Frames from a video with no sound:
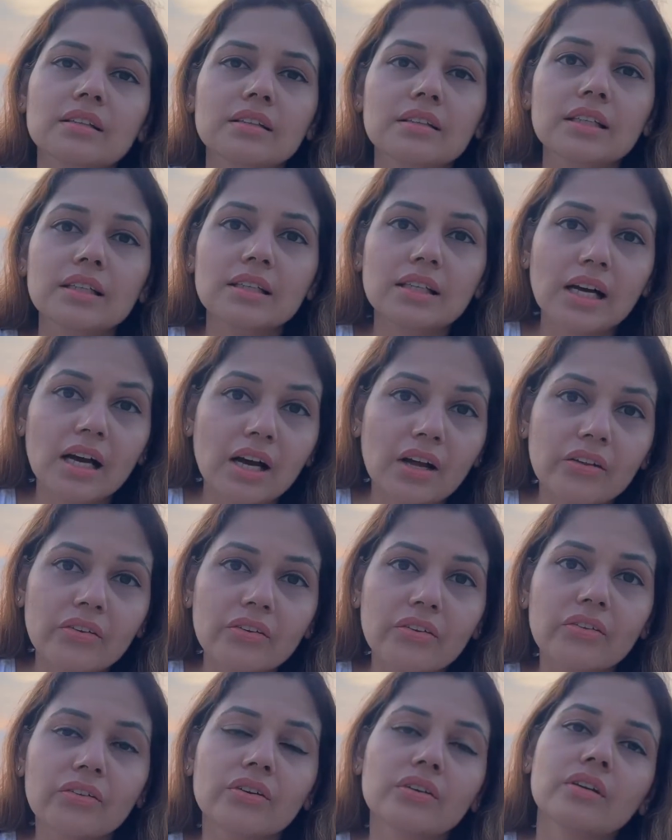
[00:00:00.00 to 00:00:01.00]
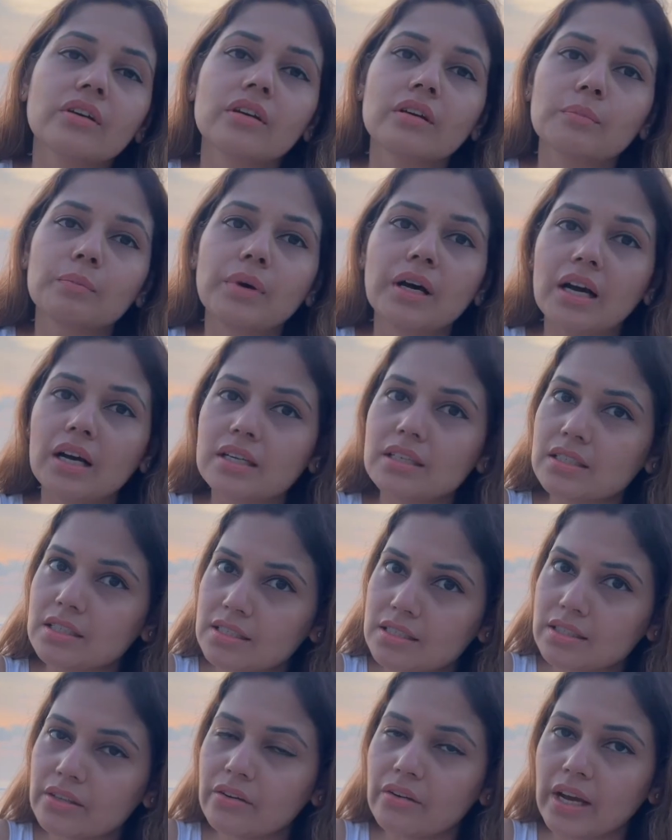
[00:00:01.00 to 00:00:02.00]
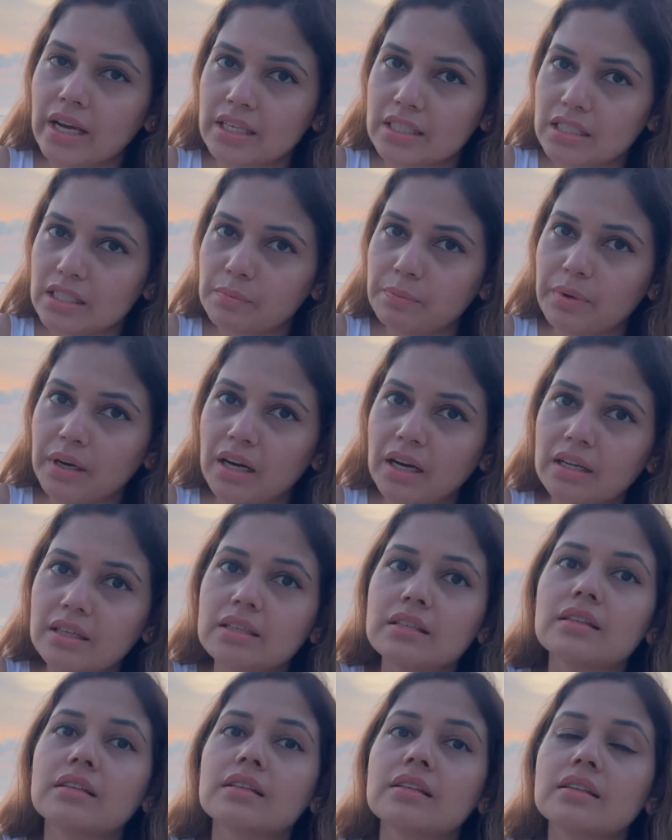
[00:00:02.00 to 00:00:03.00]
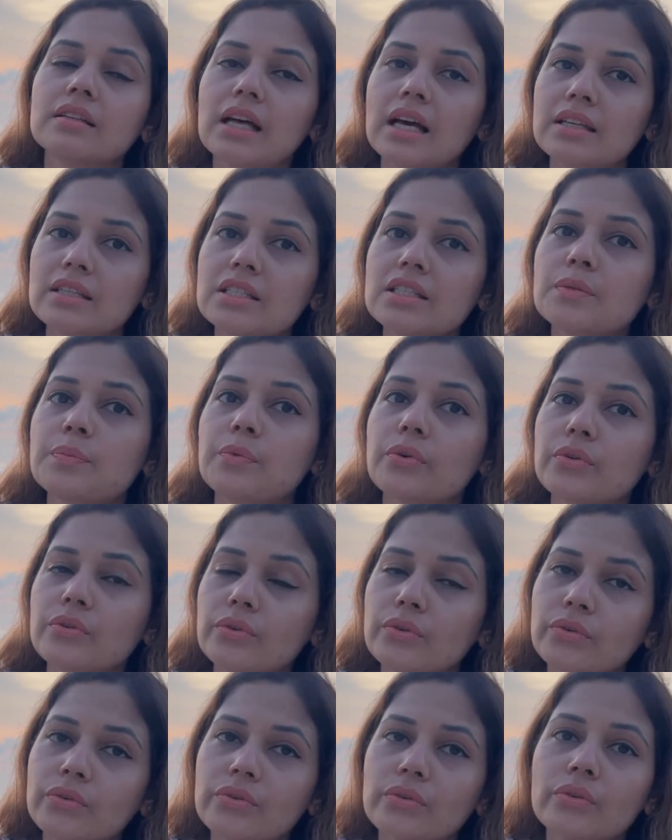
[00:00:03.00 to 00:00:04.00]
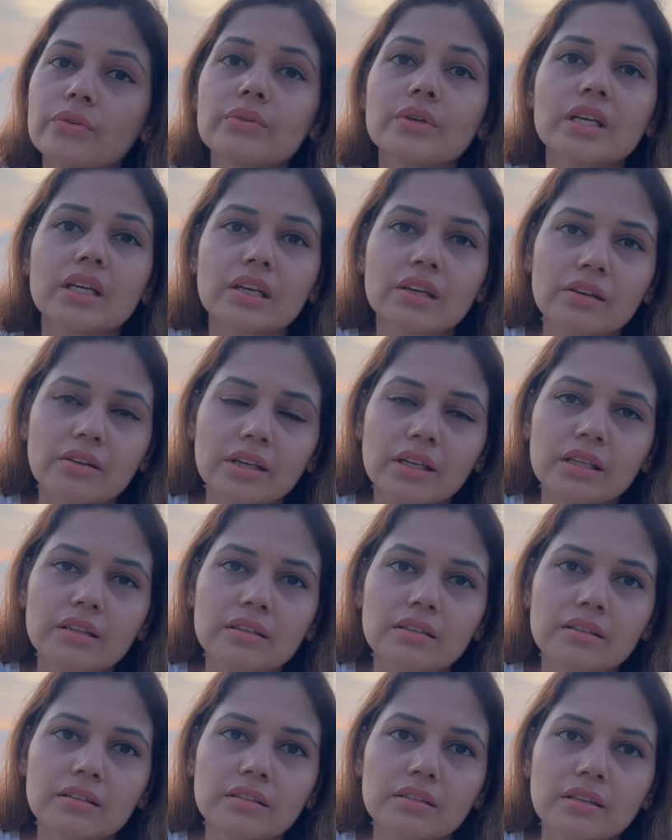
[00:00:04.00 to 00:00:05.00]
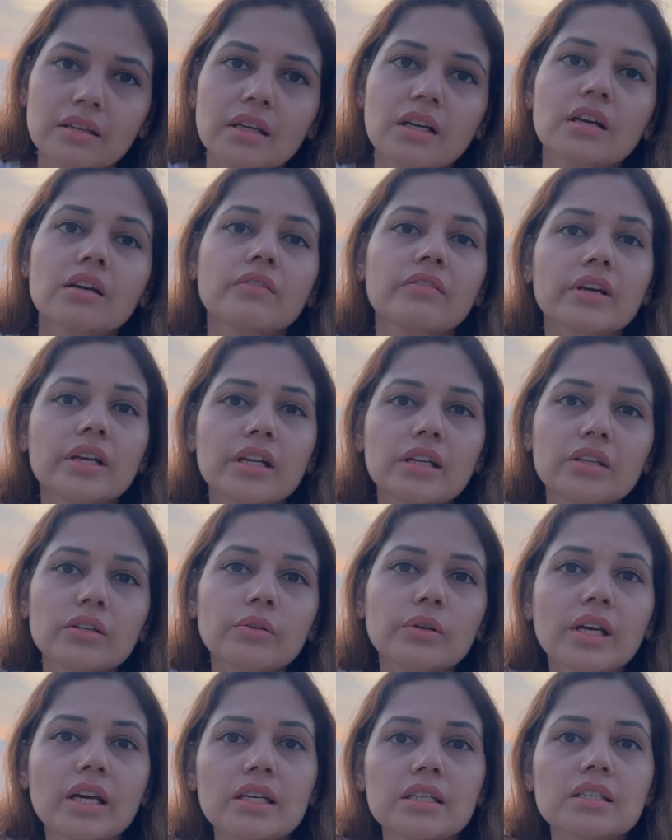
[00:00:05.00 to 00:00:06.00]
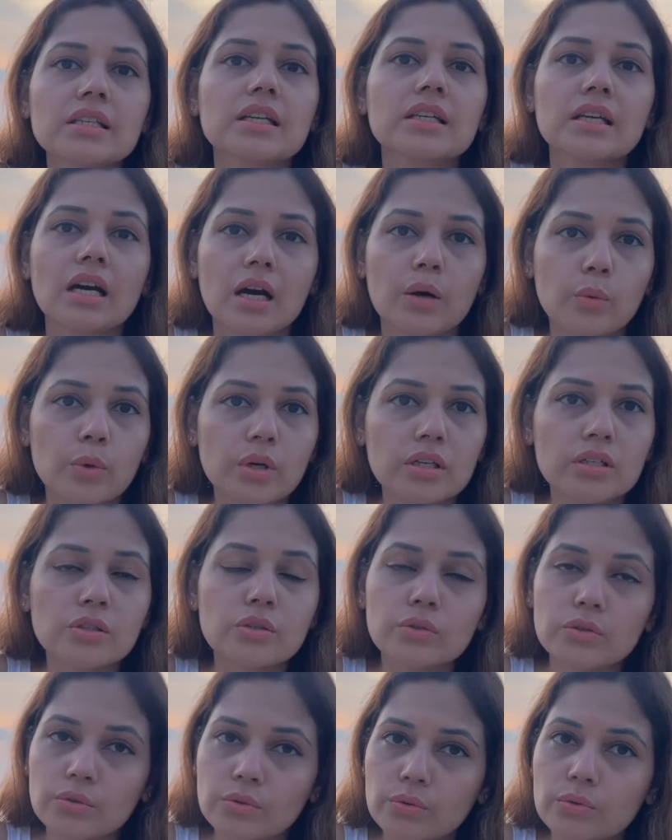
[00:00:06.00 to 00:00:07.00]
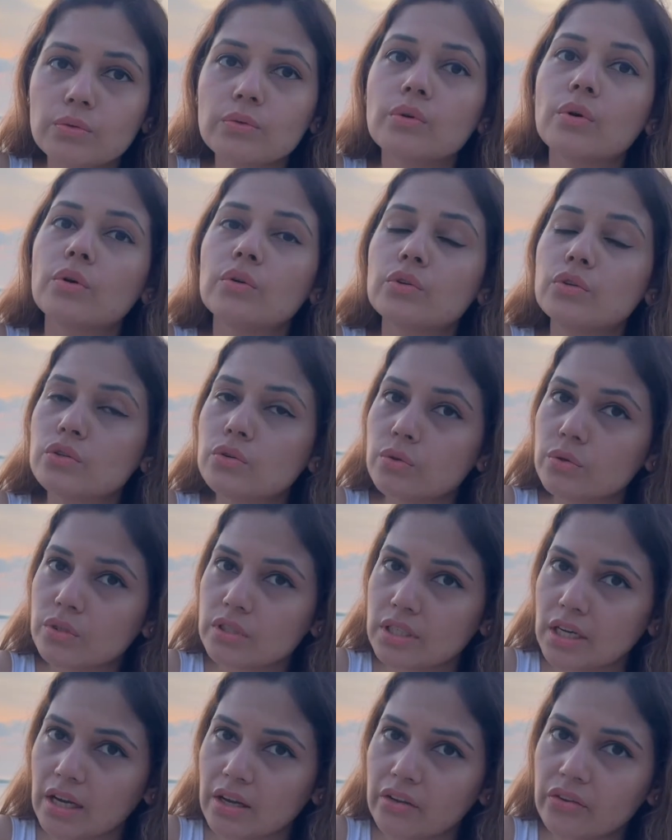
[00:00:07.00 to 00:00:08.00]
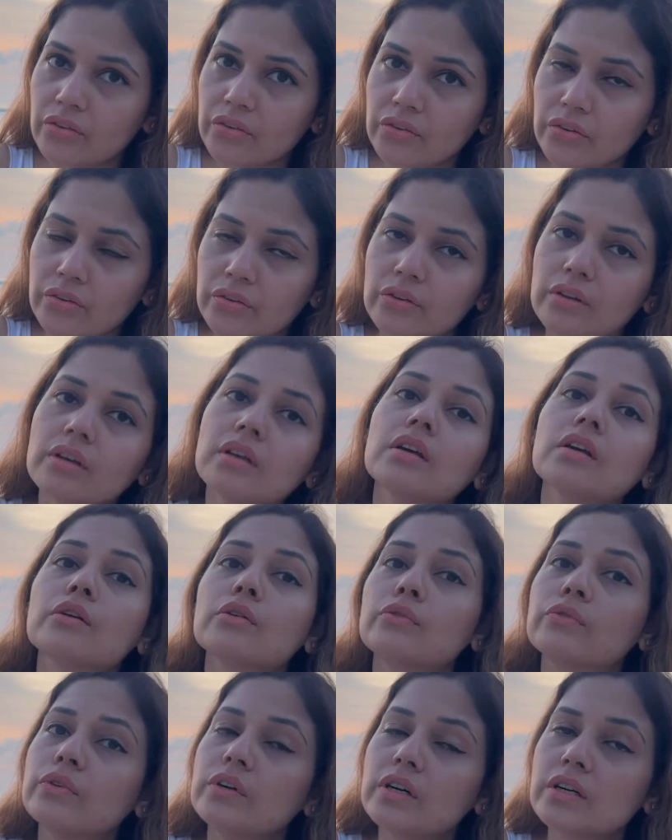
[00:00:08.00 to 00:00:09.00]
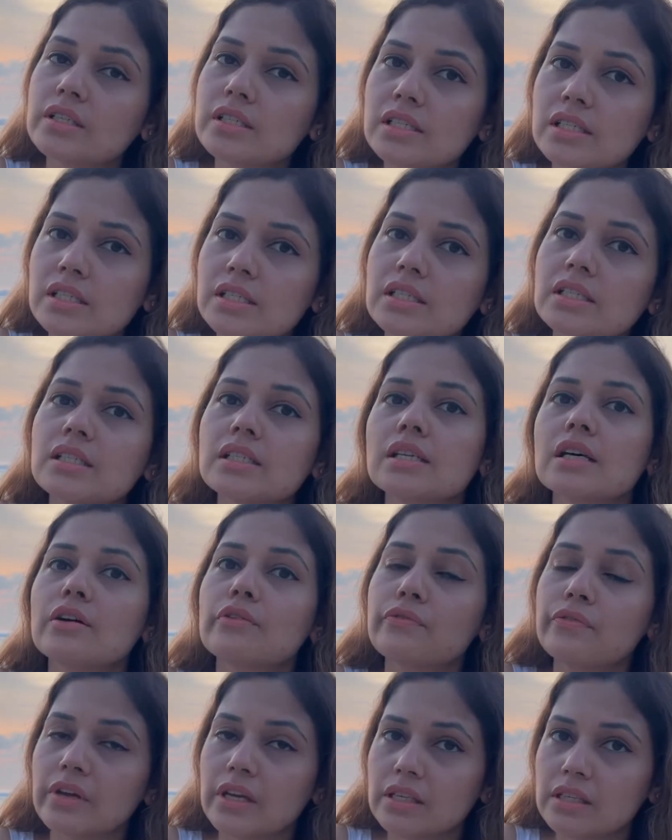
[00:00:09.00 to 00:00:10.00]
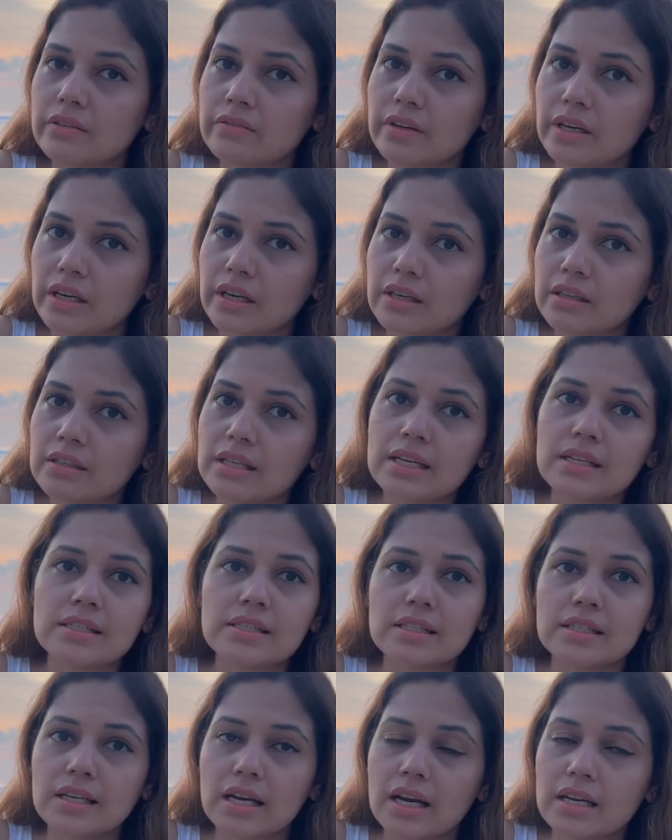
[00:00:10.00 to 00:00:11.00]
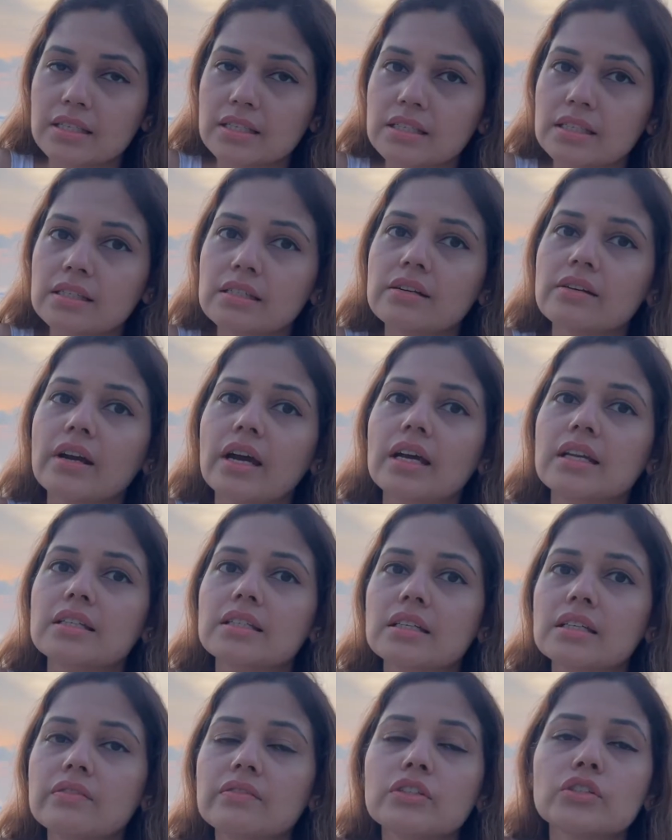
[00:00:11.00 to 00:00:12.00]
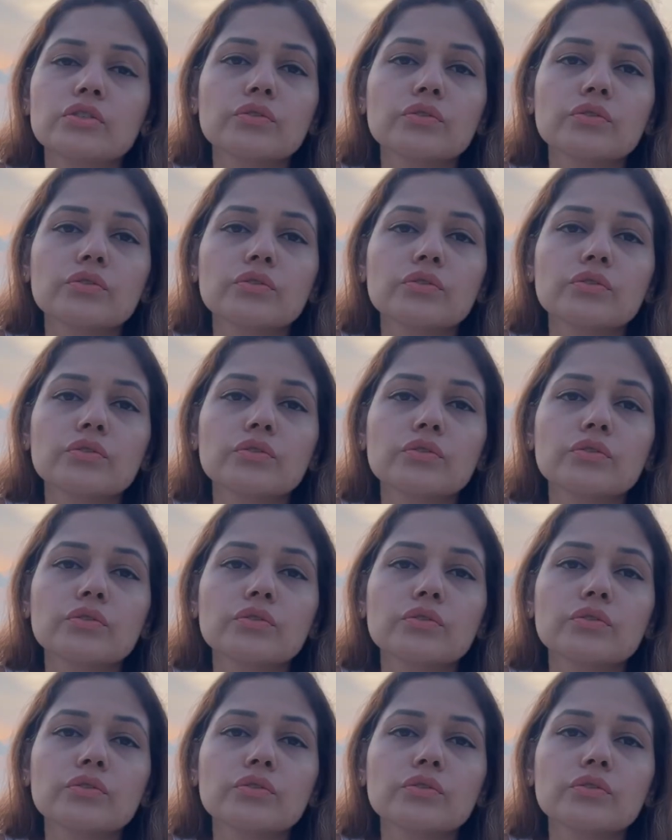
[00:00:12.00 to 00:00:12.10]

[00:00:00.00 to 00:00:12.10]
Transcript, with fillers: The last part is the writing part, that is production écrite, wherein you get an hour to do 2 tasks. First is a fait divers, that is an article writing which